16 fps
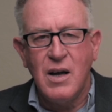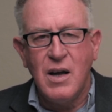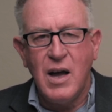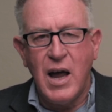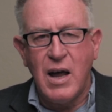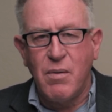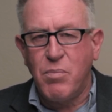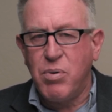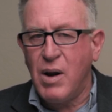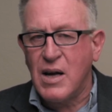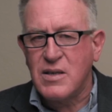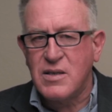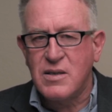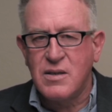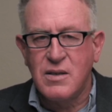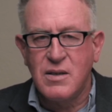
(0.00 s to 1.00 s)
And
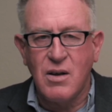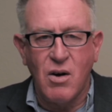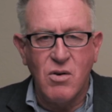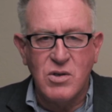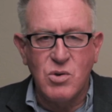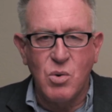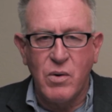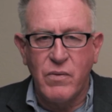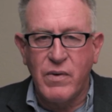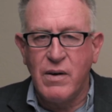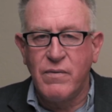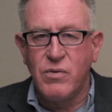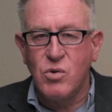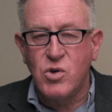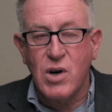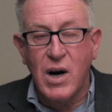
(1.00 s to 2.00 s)
plus, those who have
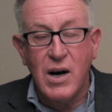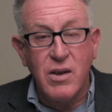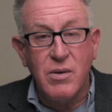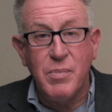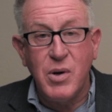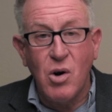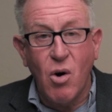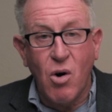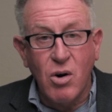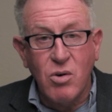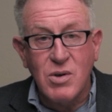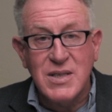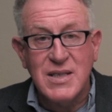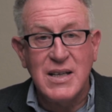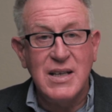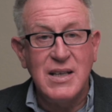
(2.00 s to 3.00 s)
infiltrated the
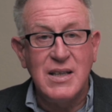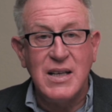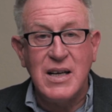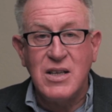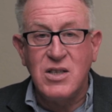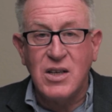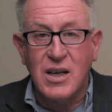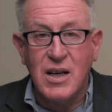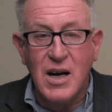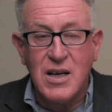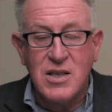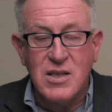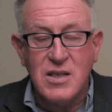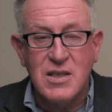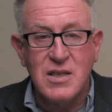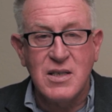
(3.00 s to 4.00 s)
bureaucracy, the
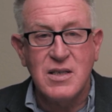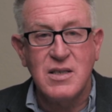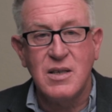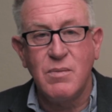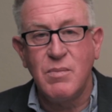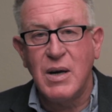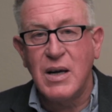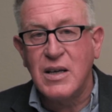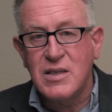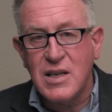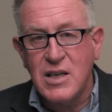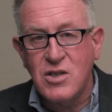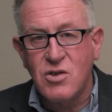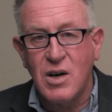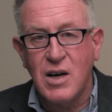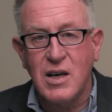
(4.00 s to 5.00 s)
education system,
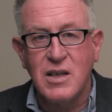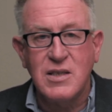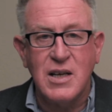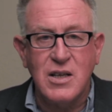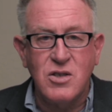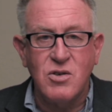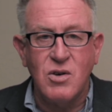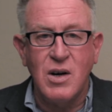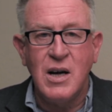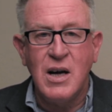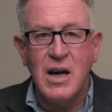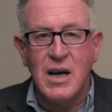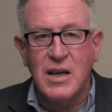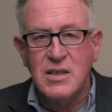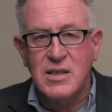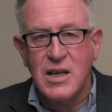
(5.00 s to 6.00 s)
etc., etc.,
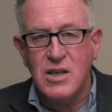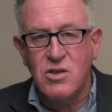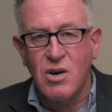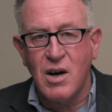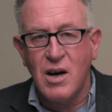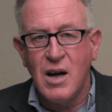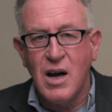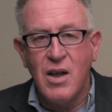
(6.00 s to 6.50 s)
etc.